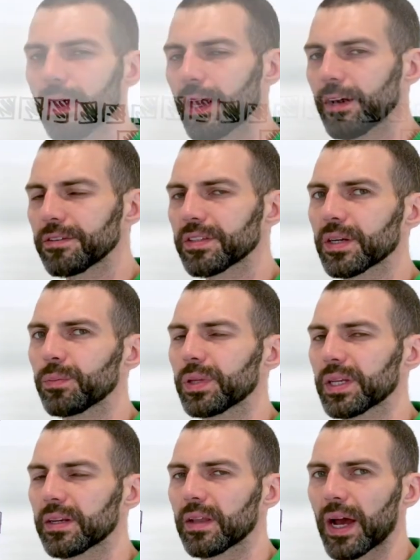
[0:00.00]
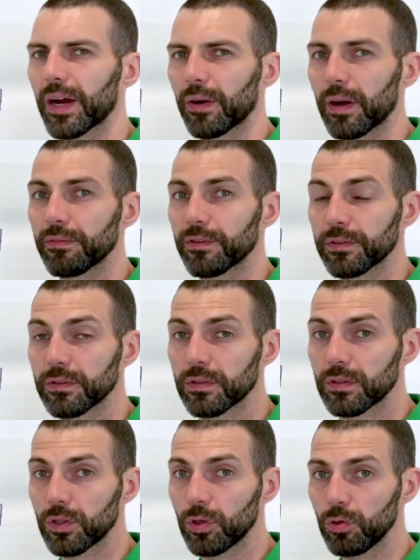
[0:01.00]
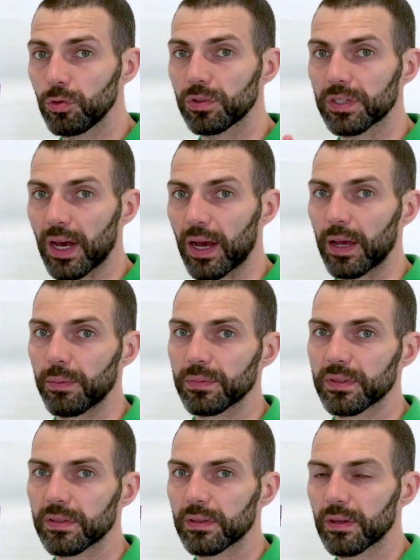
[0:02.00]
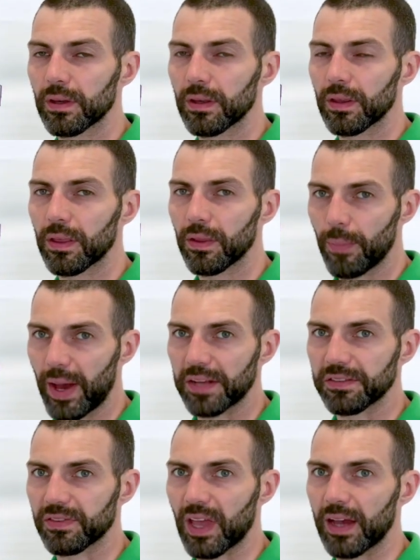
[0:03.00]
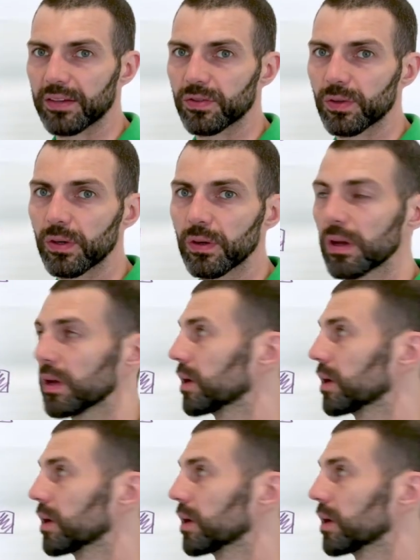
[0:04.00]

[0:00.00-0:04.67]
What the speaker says: Here's the completed diagram for 2 times the batch of casserole.